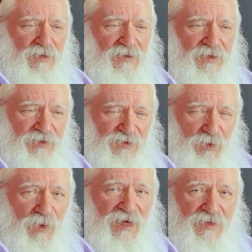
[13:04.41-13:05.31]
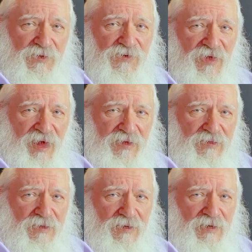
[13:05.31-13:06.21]
there is a way to do that,
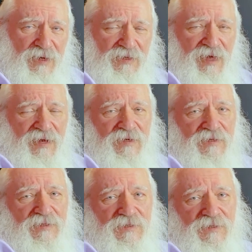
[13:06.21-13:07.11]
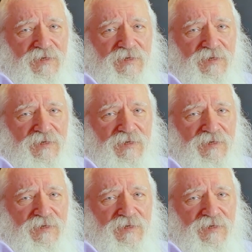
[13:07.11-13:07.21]
and that is